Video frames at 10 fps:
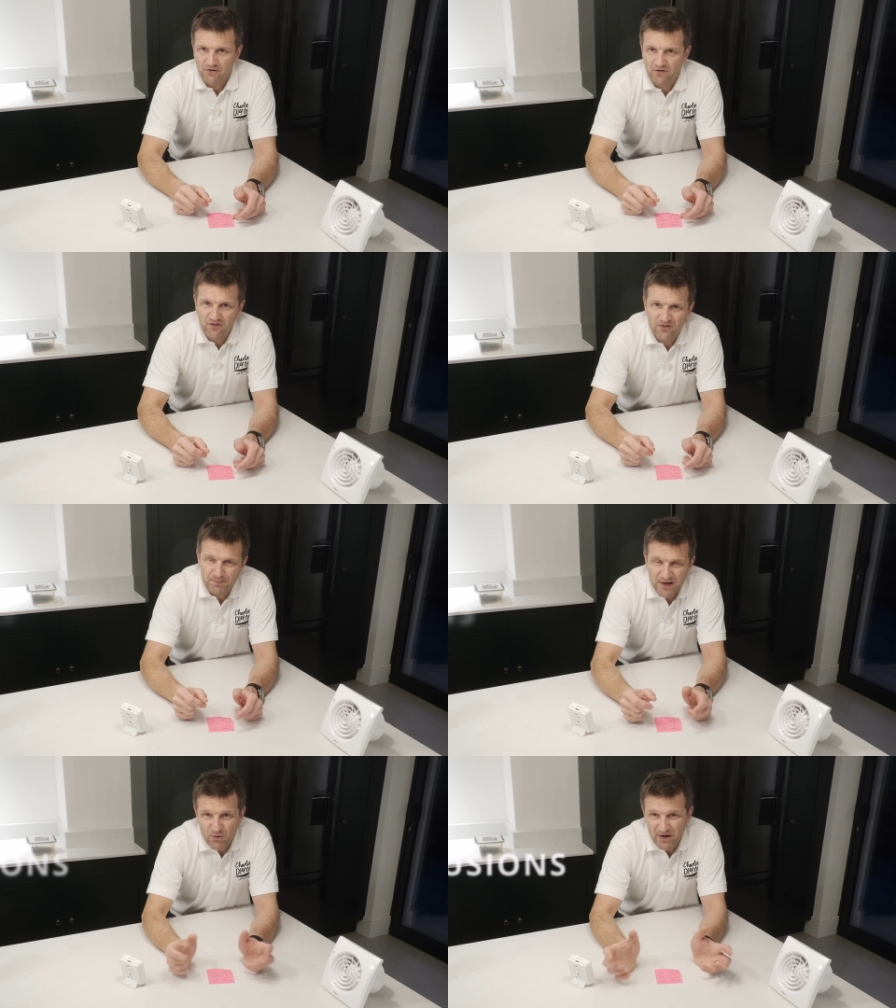So this has
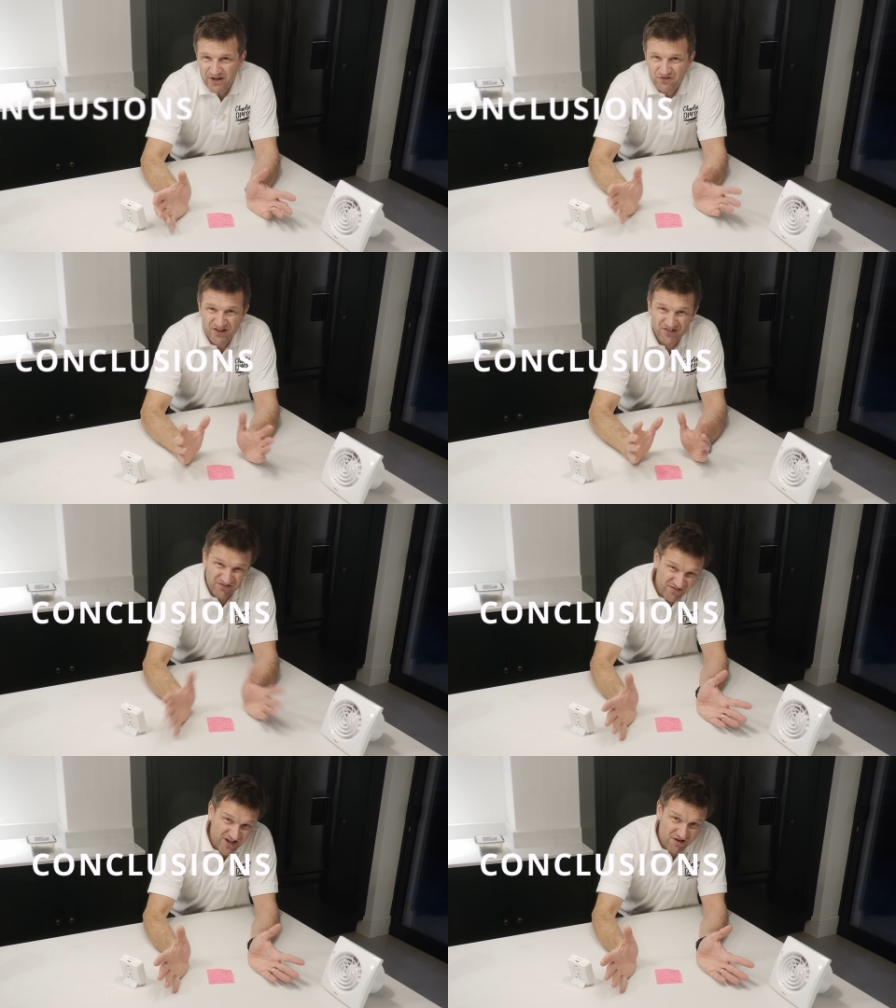been quite an
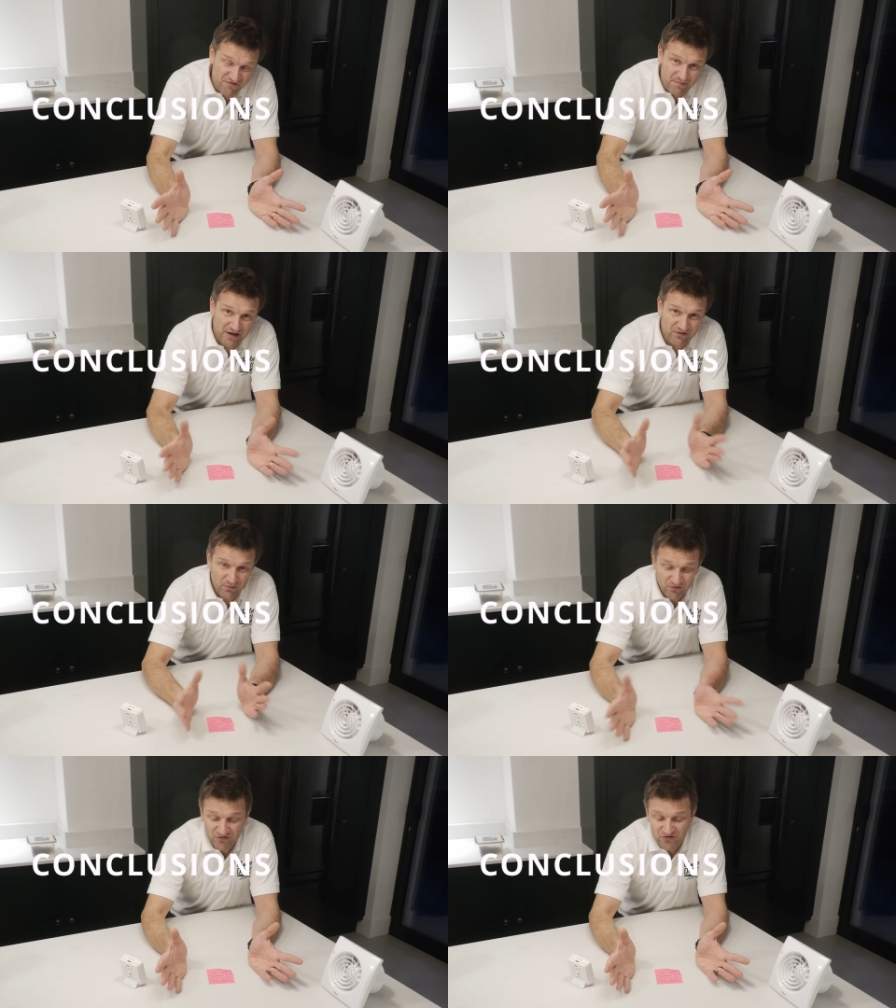interesting video for me, because I
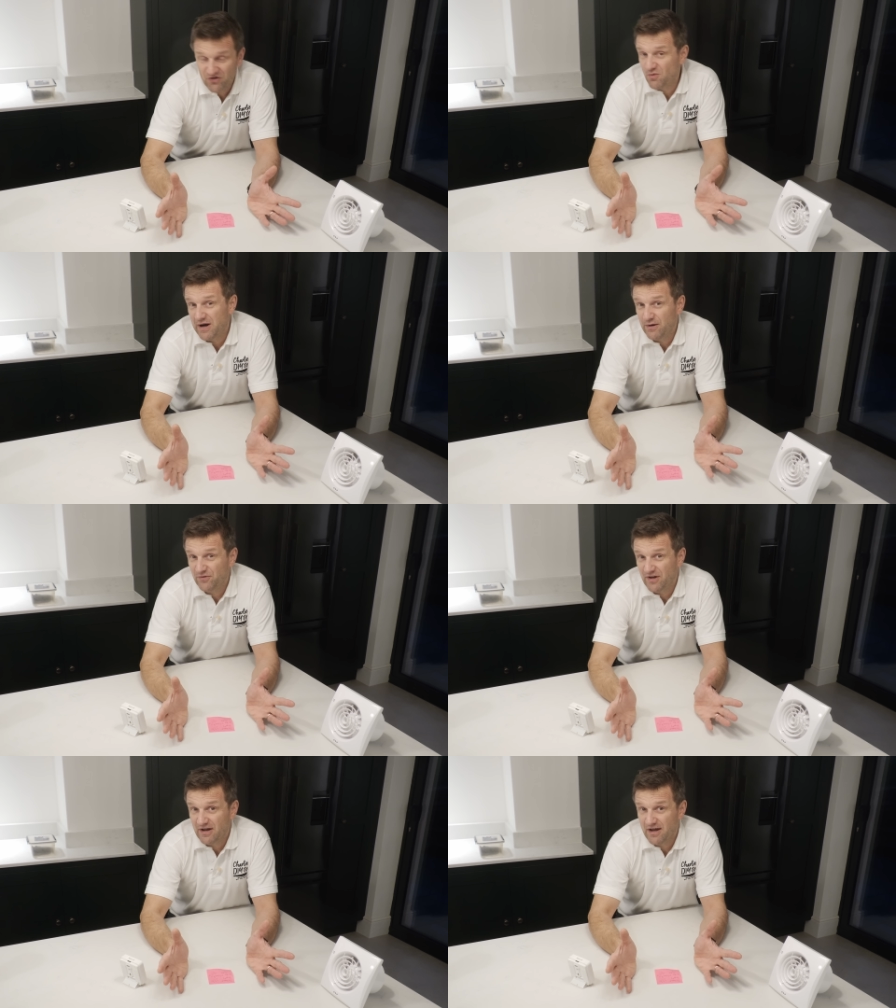wasn't sure where it was
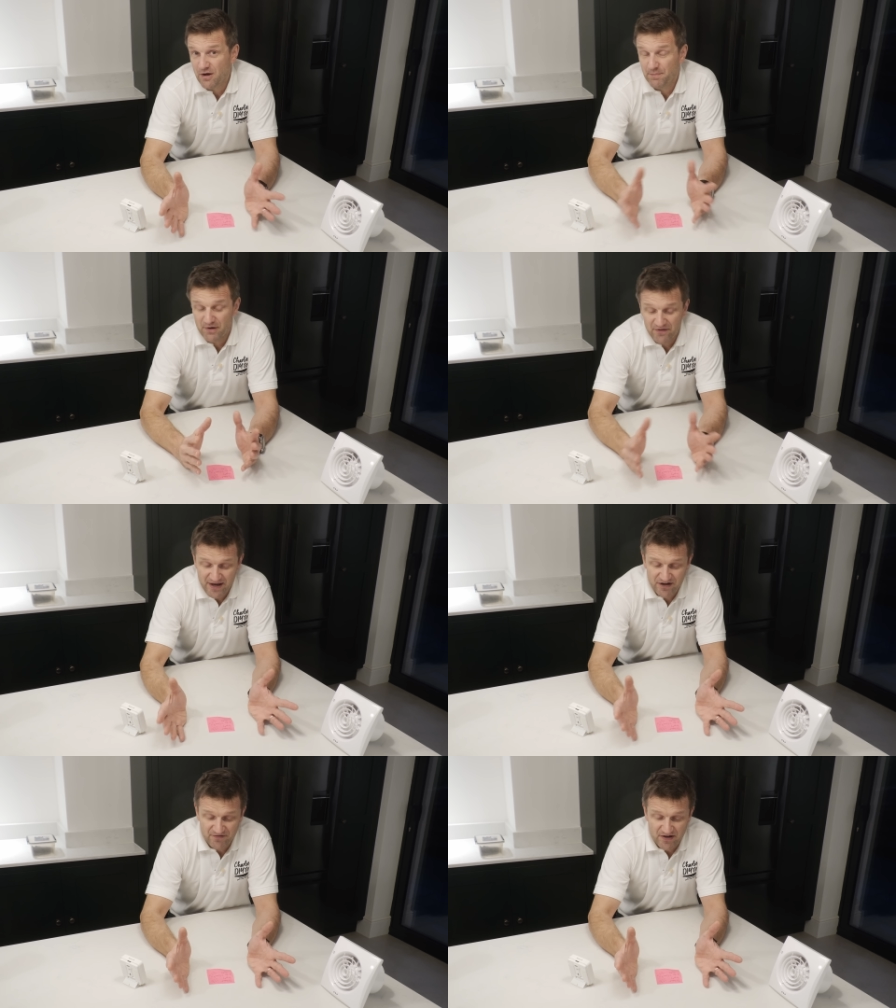going to go, but at the
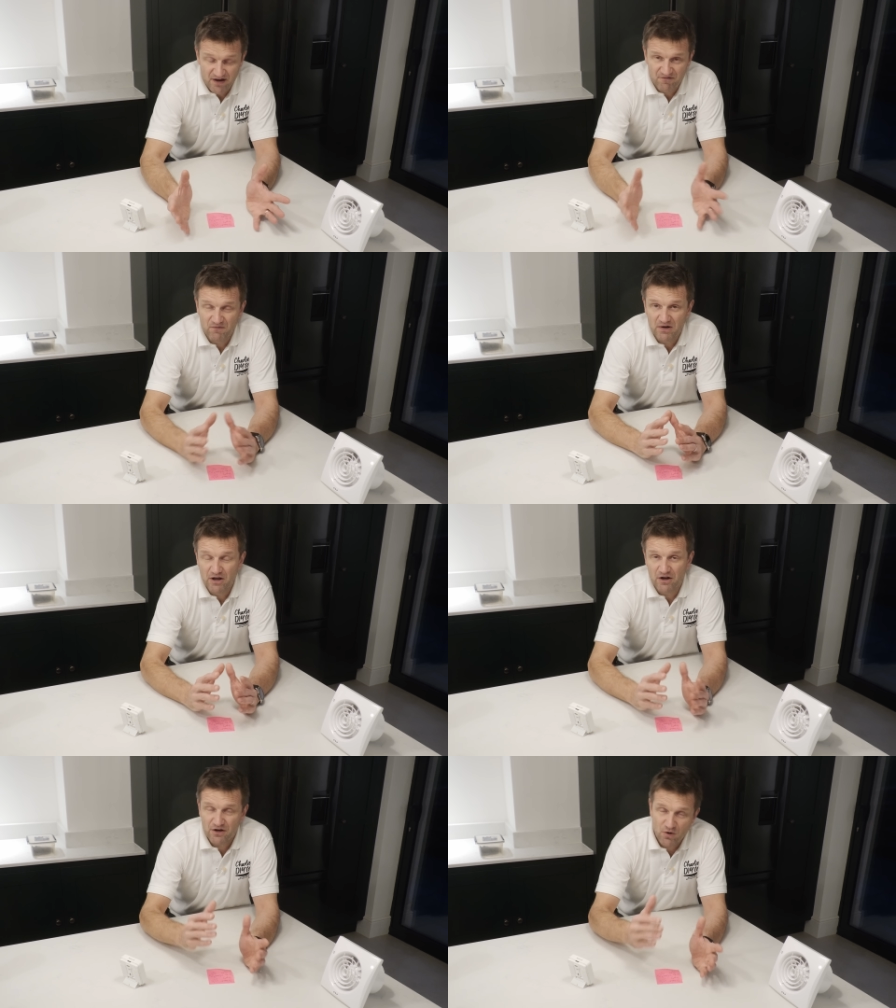end of it I've
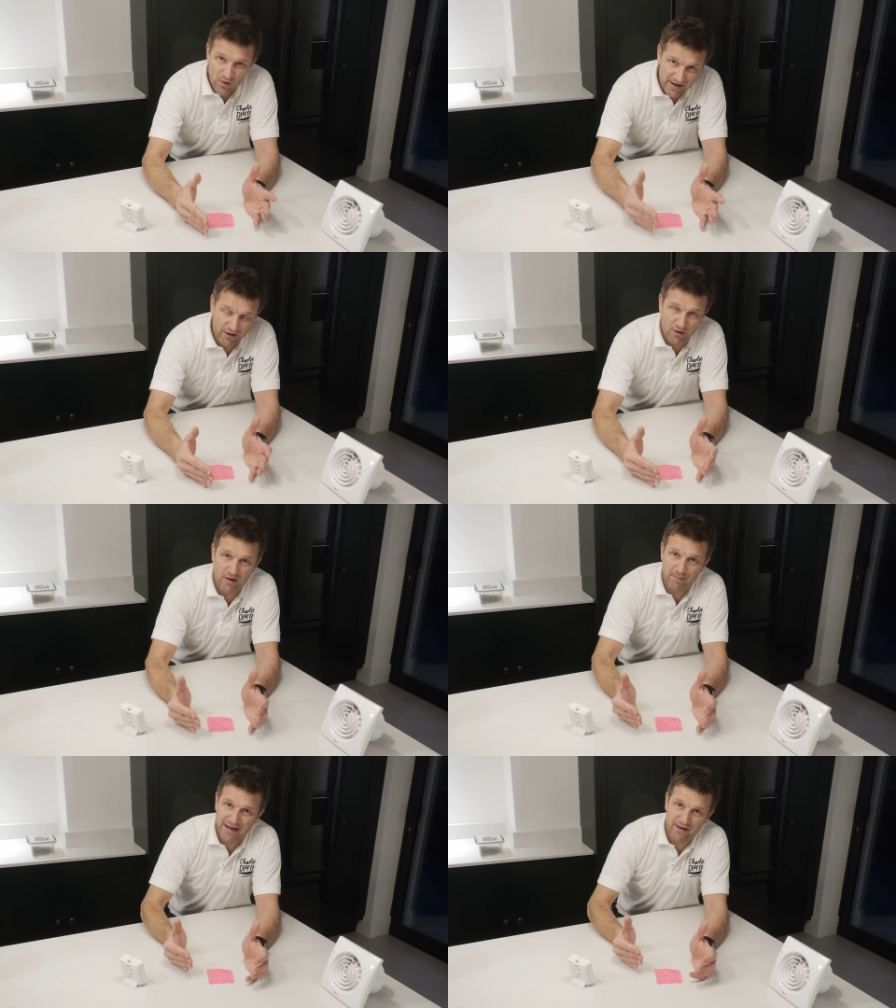learned quite a lot
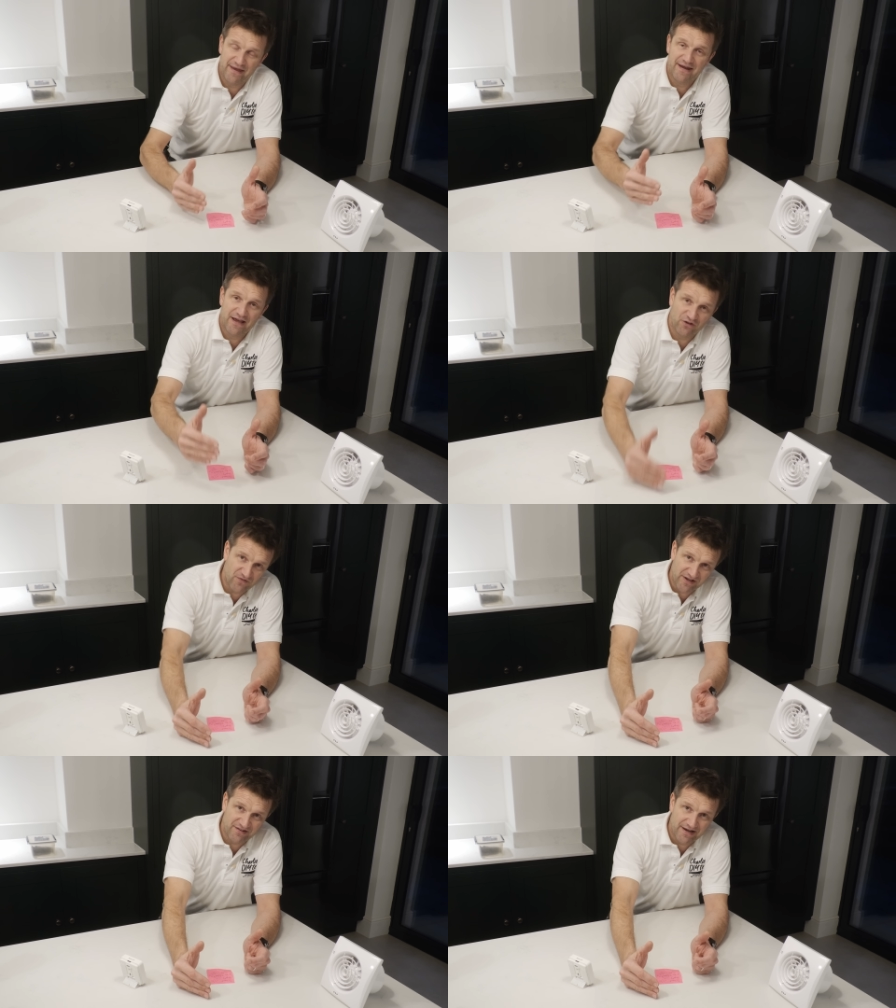about in-house
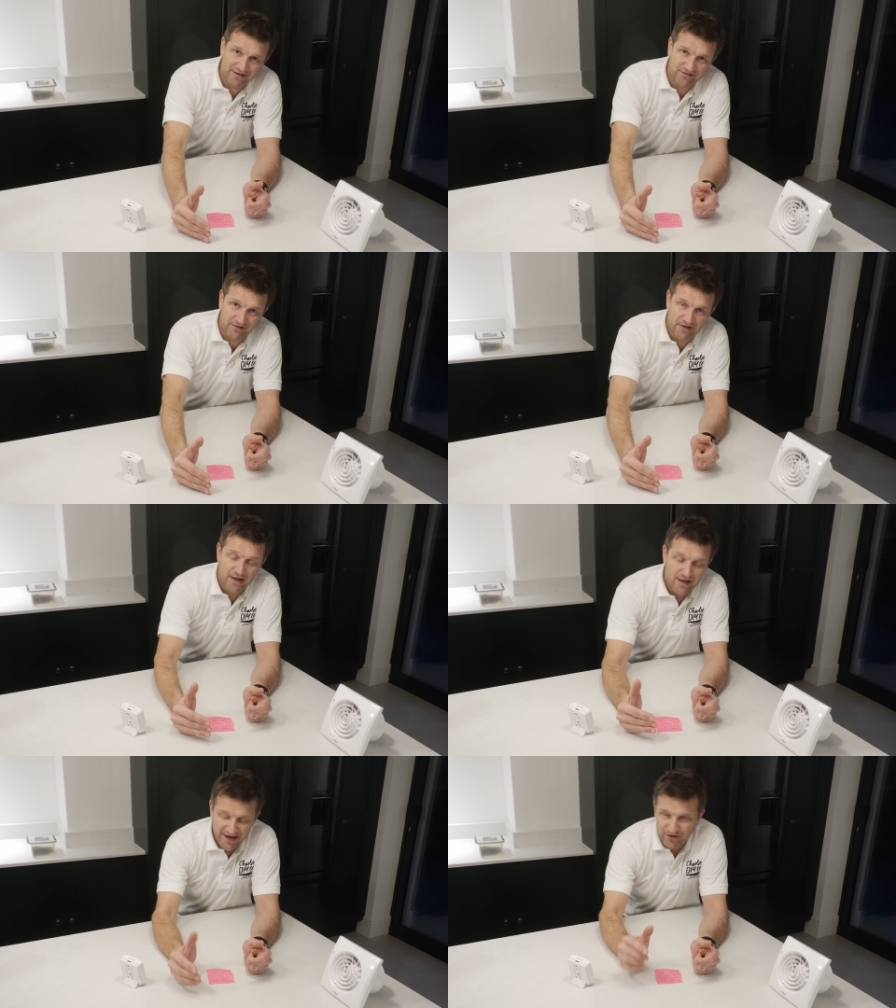ventilation,
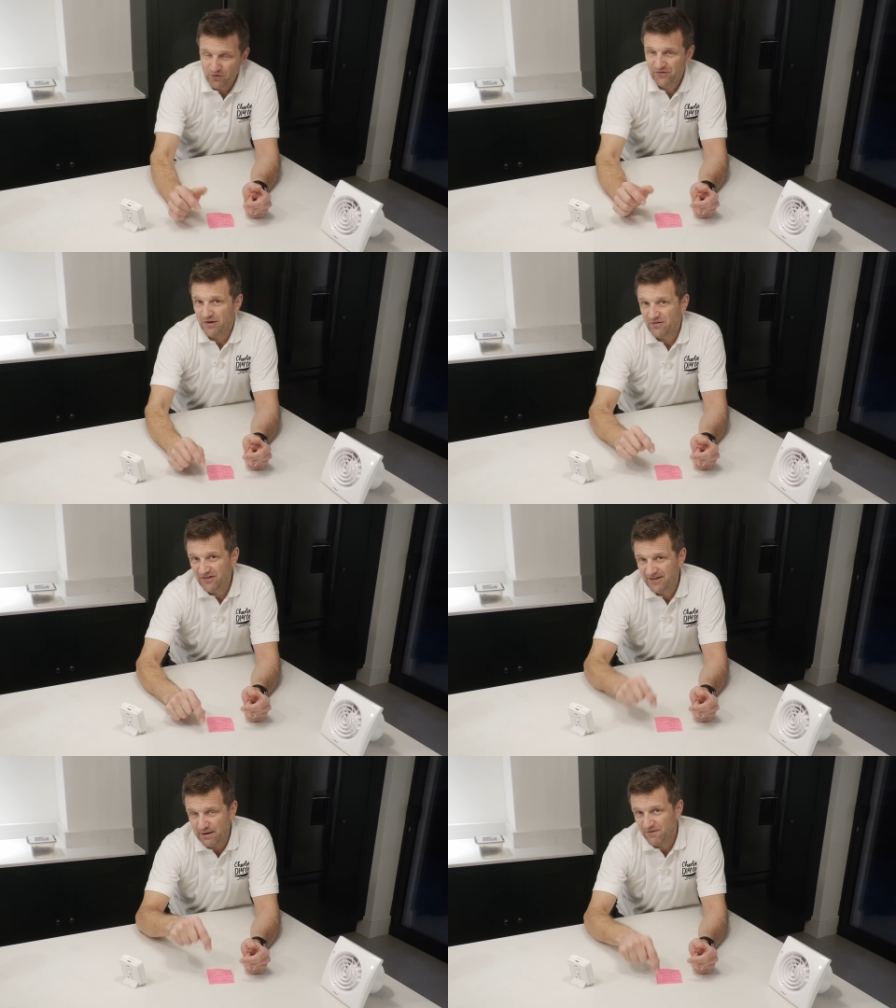and also
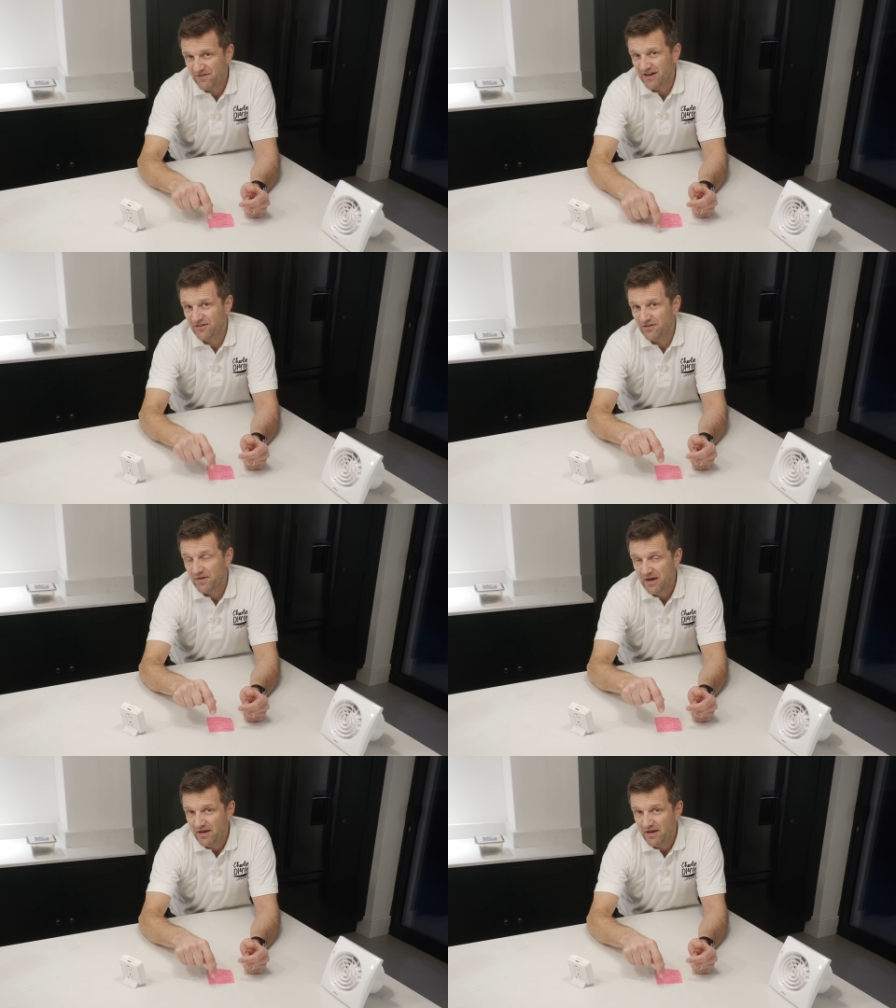just how effective